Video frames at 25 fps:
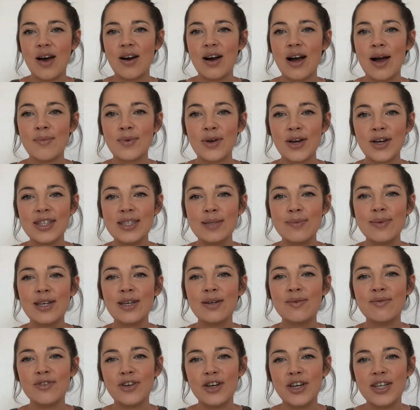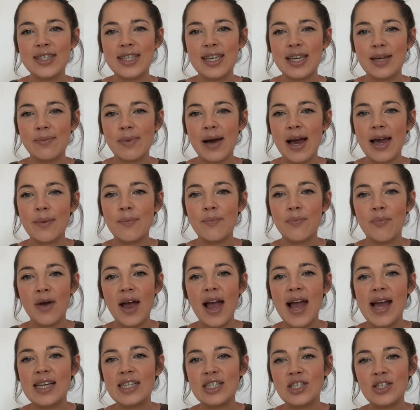I'm going to be converting my
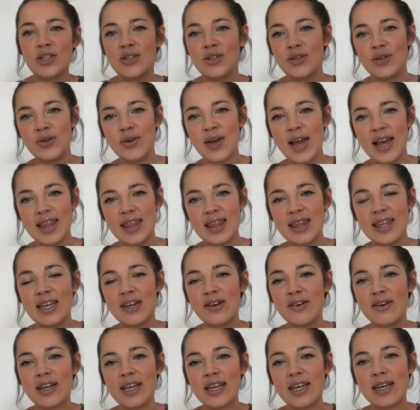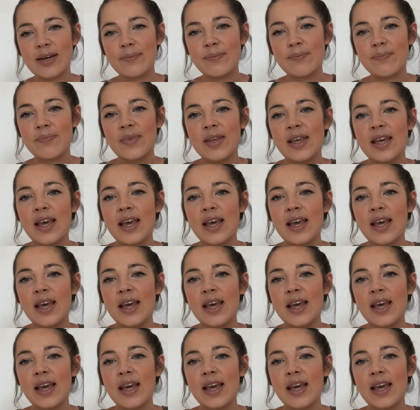brand new Anthurium